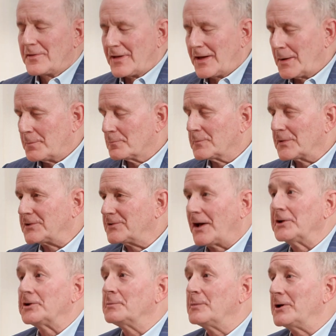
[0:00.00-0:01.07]
I'm
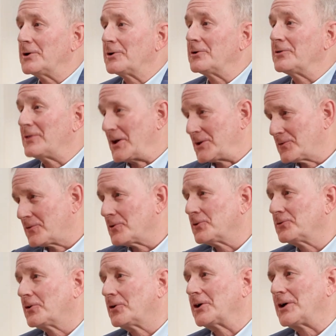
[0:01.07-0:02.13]
excited to be here, and thank you for
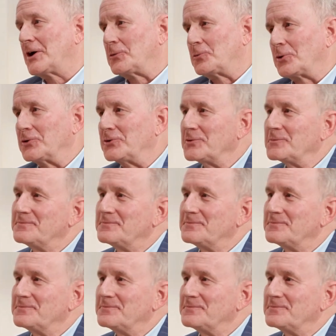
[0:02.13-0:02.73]
those very kind words.